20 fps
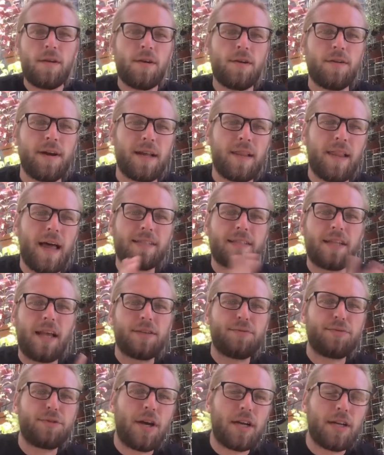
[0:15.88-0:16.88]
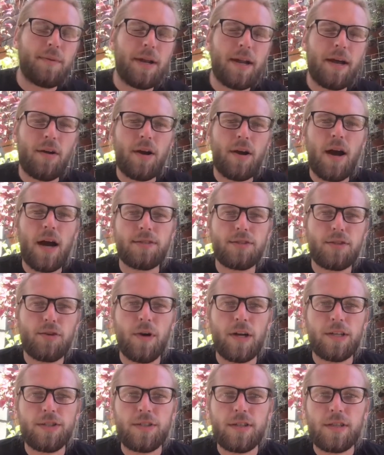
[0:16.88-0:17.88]
Right, last class we talked about how
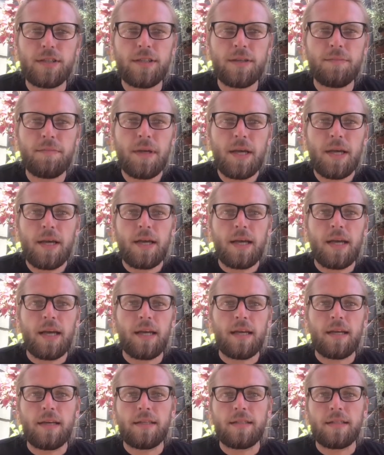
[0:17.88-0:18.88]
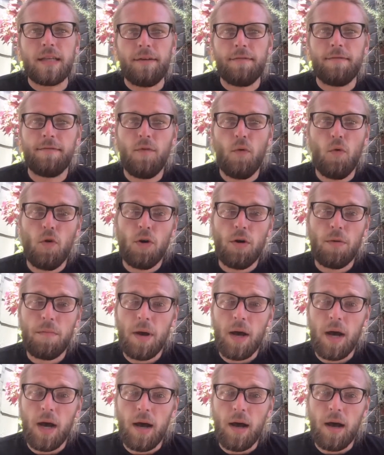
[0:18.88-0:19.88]
consequentialism is a form
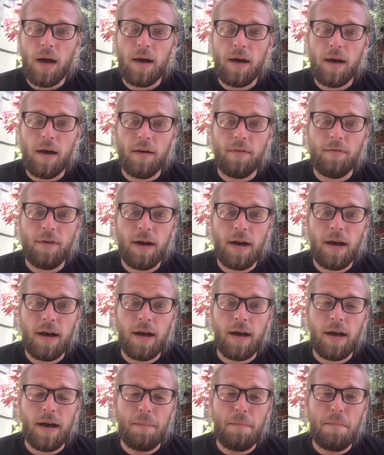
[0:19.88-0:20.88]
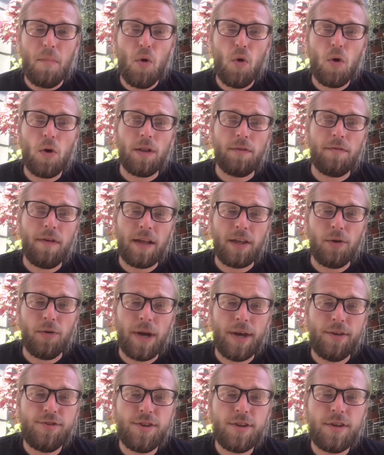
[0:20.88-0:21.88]
of uh, moral
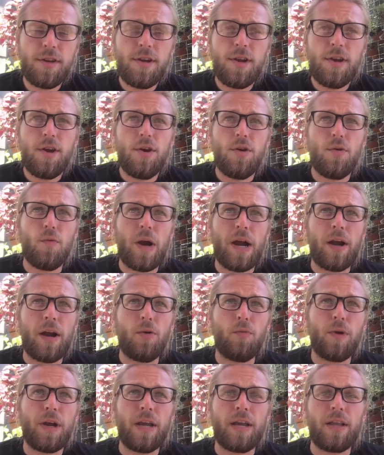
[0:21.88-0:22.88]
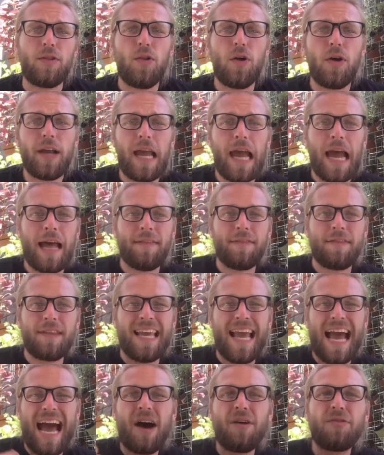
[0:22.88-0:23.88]
evaluation where we look at
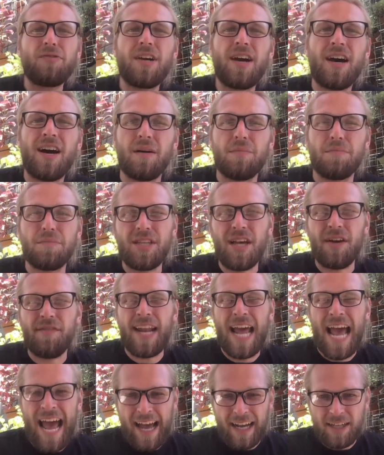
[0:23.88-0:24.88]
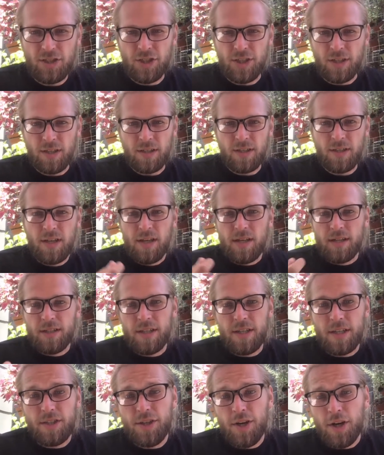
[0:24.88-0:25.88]
the outcomes of an action
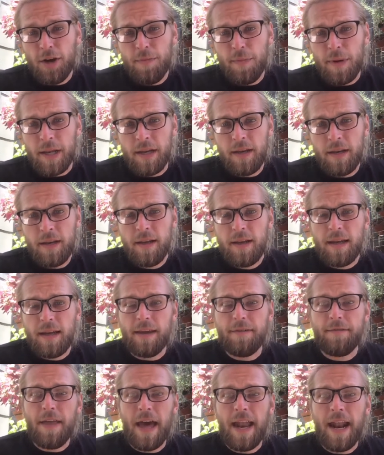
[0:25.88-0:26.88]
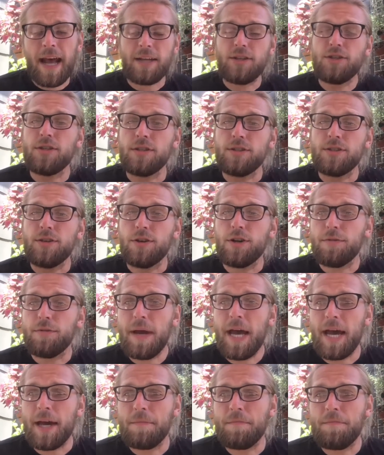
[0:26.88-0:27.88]
to determine if that action is good or
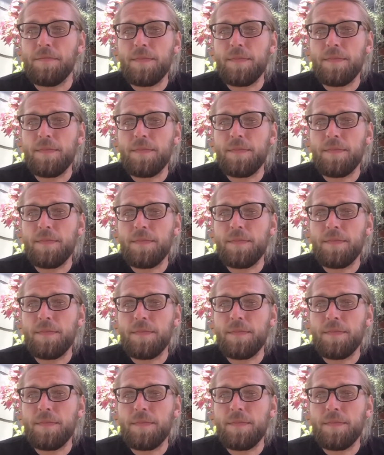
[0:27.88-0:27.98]
bad